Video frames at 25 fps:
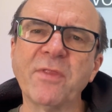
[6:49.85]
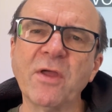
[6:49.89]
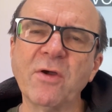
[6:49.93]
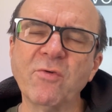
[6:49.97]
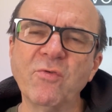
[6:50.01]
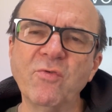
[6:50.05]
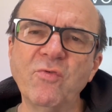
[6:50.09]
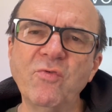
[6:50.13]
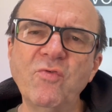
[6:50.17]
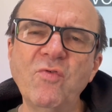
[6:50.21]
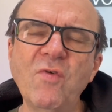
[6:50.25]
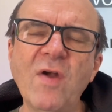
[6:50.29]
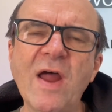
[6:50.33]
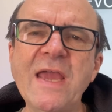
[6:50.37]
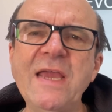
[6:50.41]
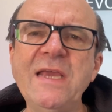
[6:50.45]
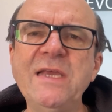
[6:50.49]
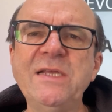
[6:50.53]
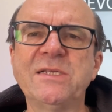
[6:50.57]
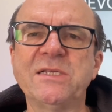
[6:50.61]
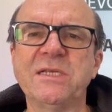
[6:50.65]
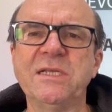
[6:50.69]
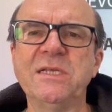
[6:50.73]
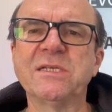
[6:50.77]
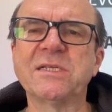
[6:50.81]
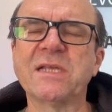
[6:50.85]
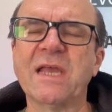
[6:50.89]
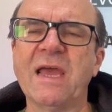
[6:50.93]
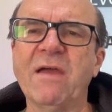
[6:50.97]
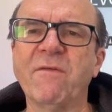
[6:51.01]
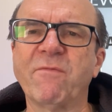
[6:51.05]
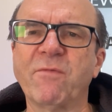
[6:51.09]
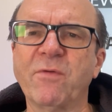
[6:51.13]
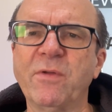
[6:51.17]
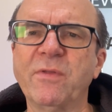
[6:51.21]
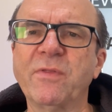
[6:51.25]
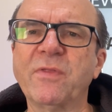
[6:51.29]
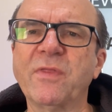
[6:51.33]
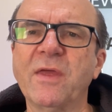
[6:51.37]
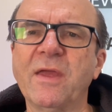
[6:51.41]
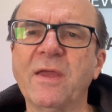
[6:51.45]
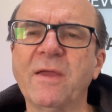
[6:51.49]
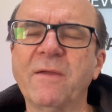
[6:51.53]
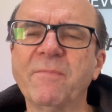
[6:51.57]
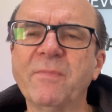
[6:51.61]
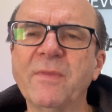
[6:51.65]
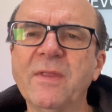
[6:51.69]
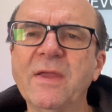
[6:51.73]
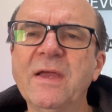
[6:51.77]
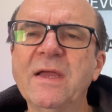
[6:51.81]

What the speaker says: that raises everything.